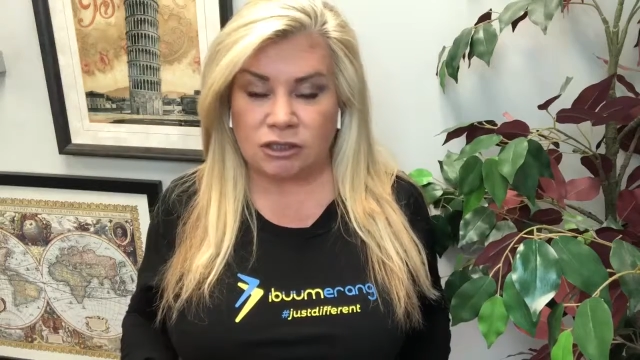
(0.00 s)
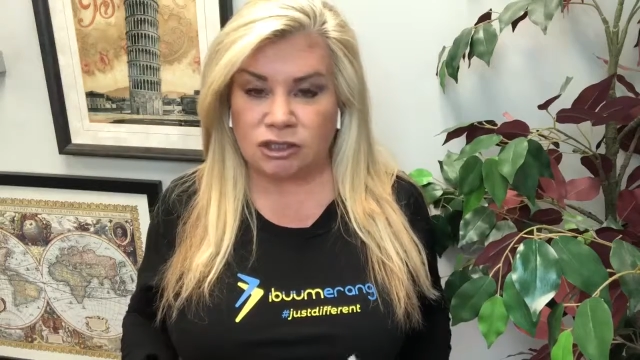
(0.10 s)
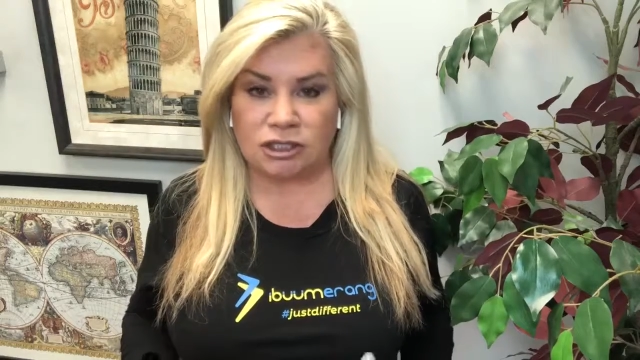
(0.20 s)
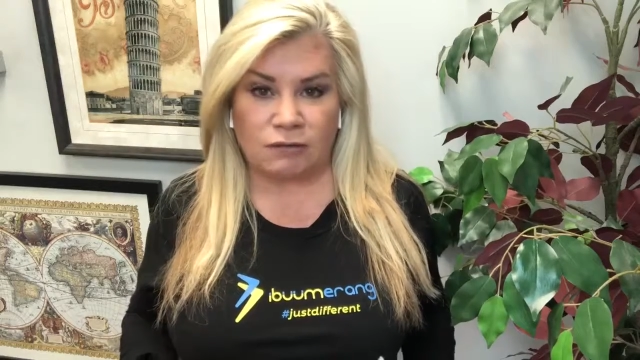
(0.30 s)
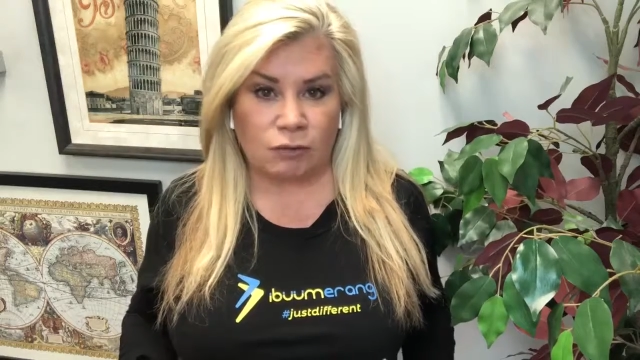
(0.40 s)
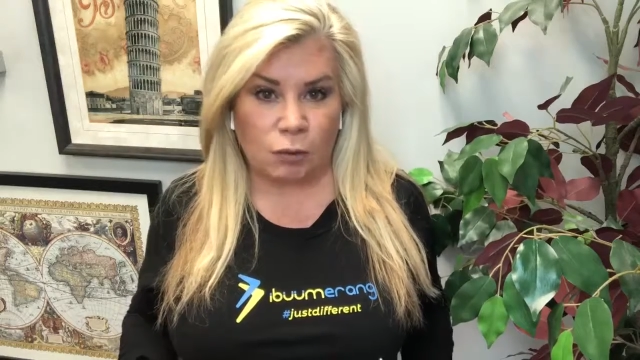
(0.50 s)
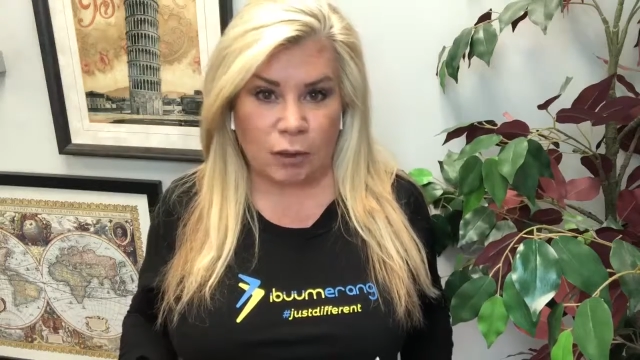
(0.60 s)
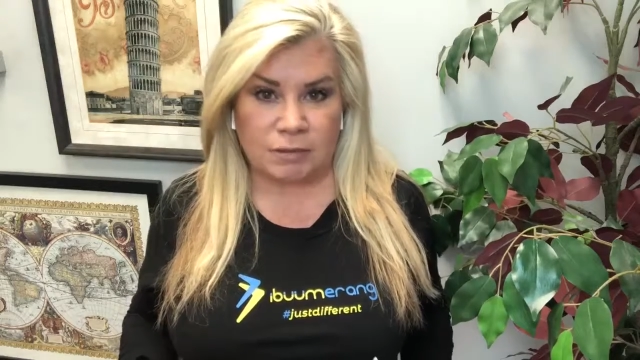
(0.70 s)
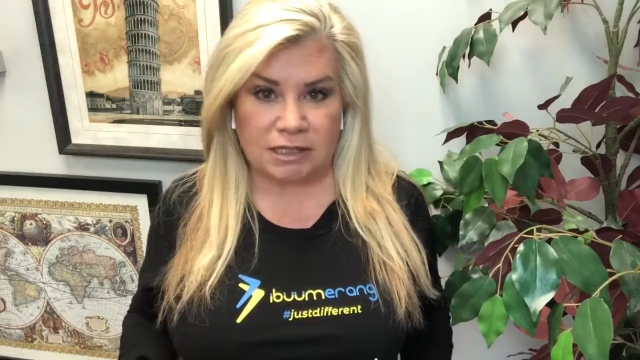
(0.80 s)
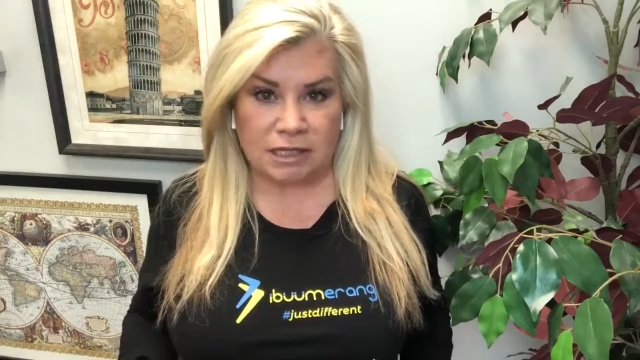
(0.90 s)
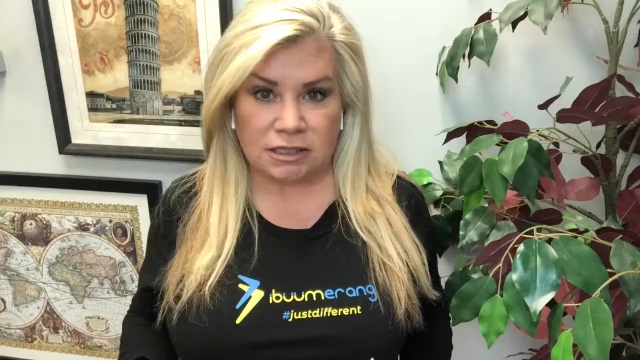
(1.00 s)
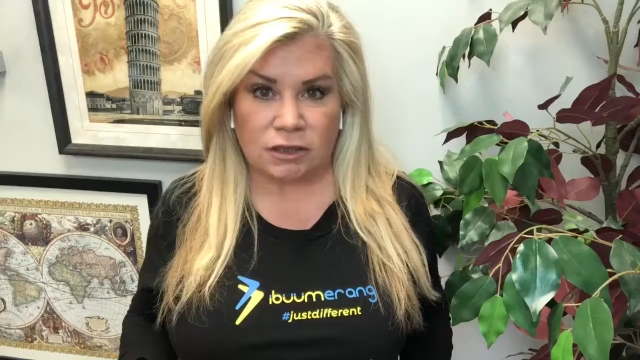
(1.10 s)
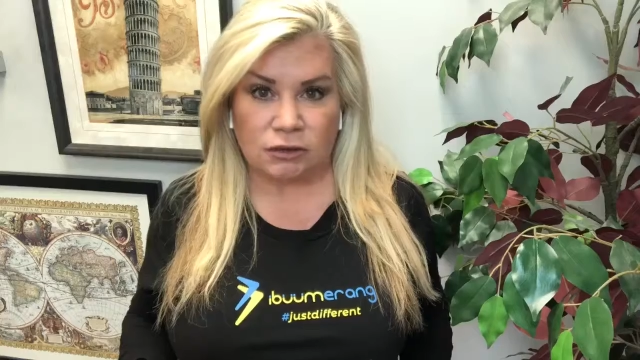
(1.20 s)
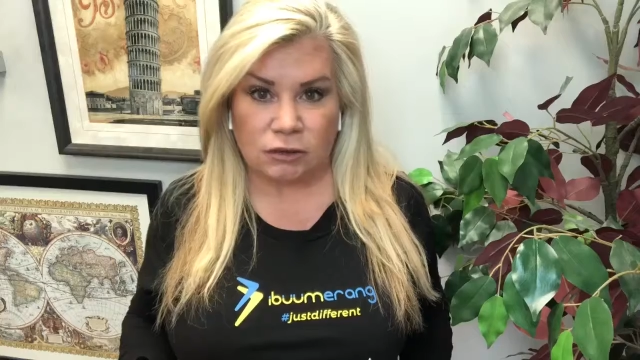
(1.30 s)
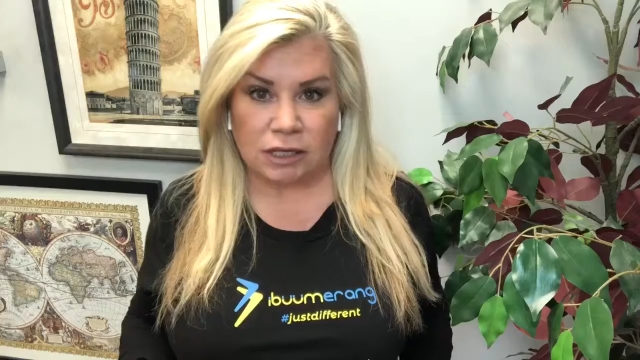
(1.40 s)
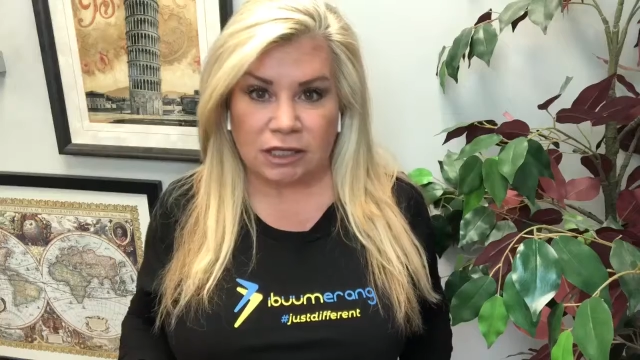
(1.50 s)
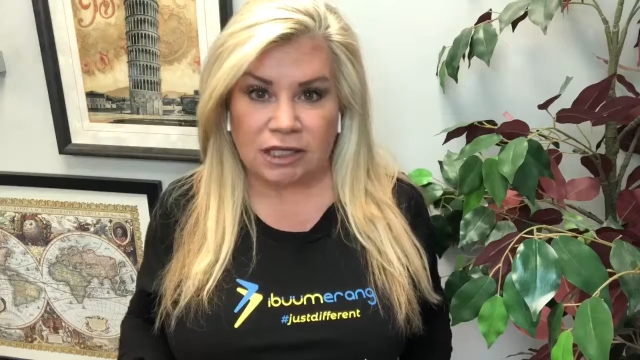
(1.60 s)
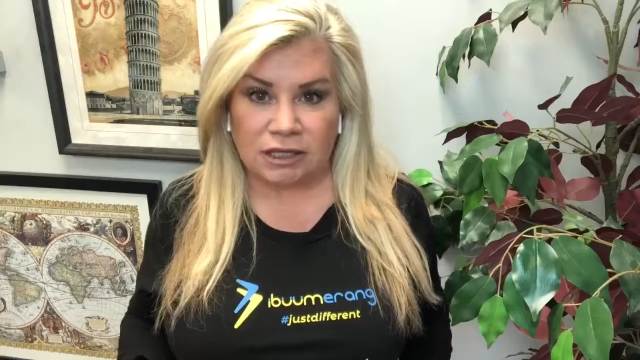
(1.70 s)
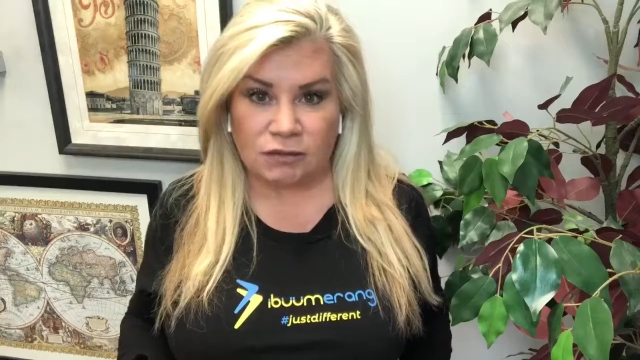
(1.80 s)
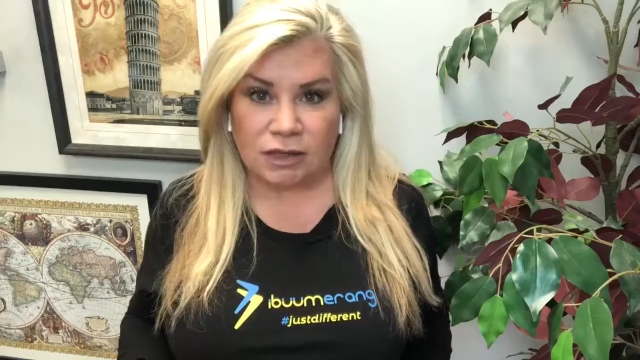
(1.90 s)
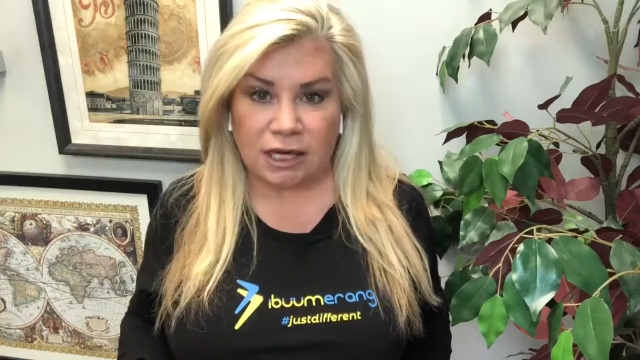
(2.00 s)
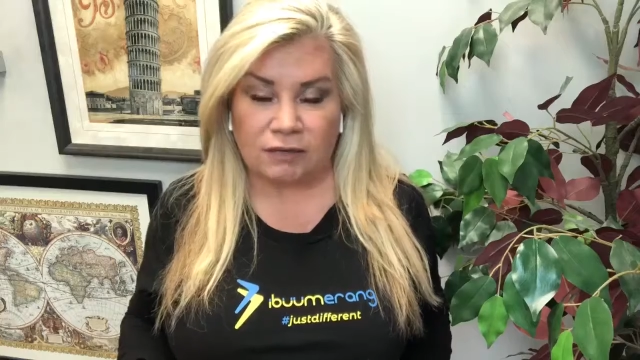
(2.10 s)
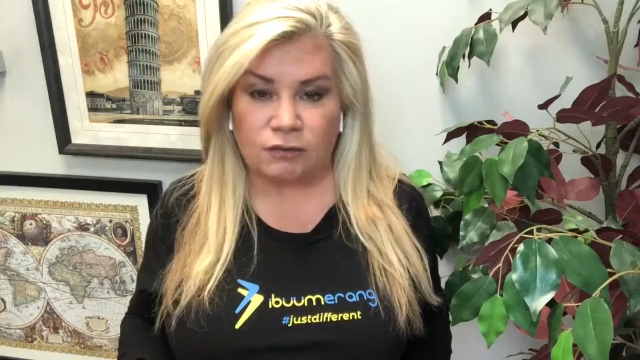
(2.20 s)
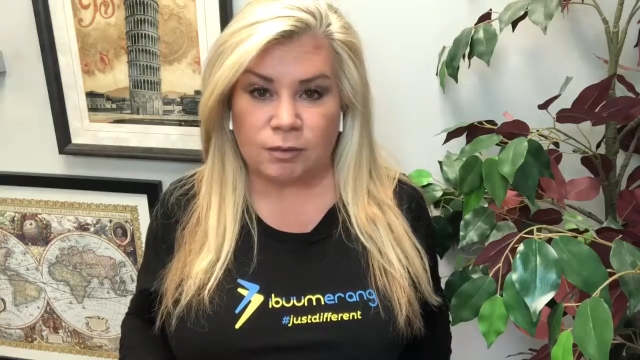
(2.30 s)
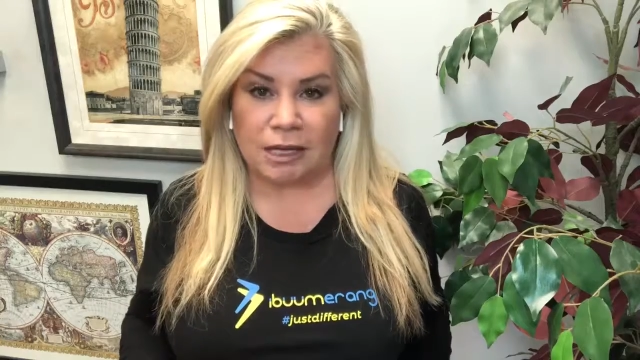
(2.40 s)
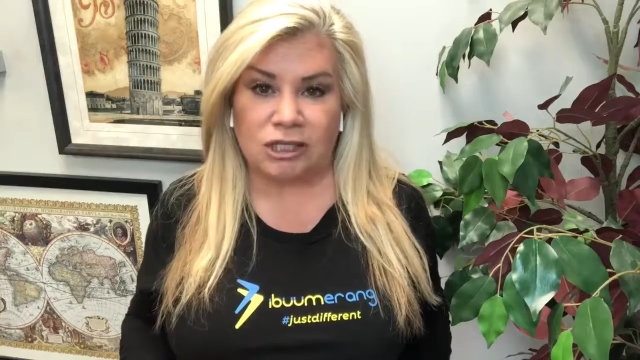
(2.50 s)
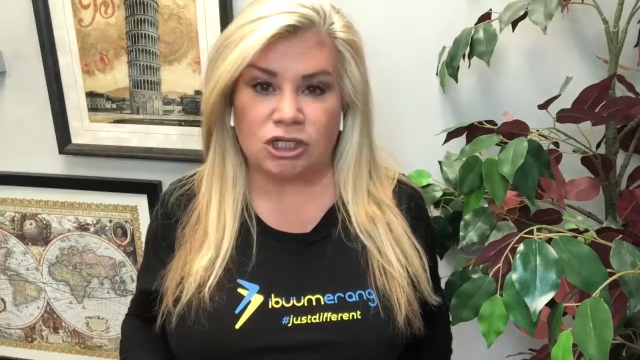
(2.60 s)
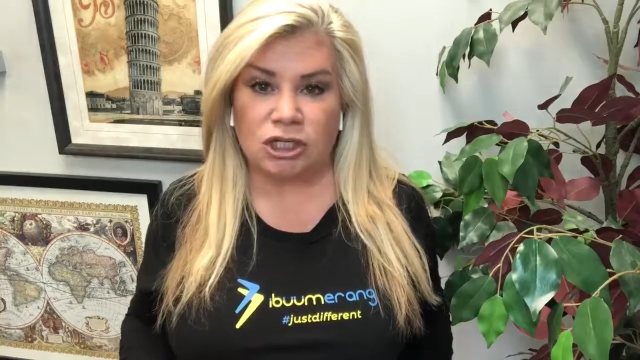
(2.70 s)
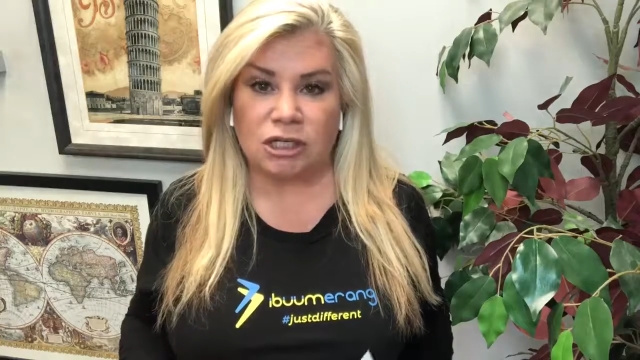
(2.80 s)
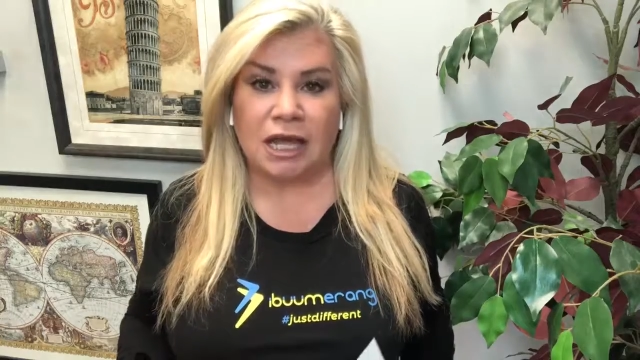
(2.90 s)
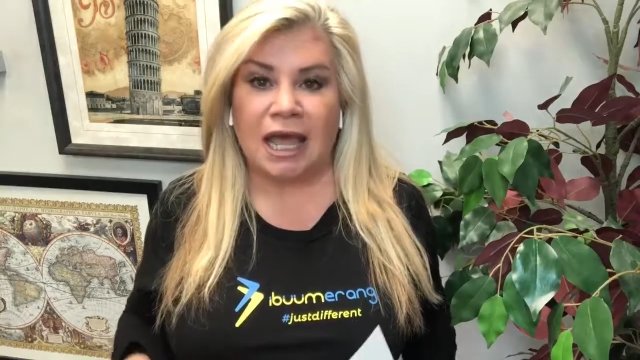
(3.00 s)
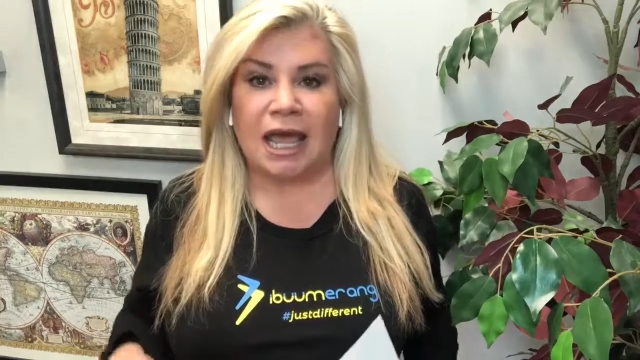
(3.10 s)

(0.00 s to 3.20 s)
There's several websites out there that can give you that information,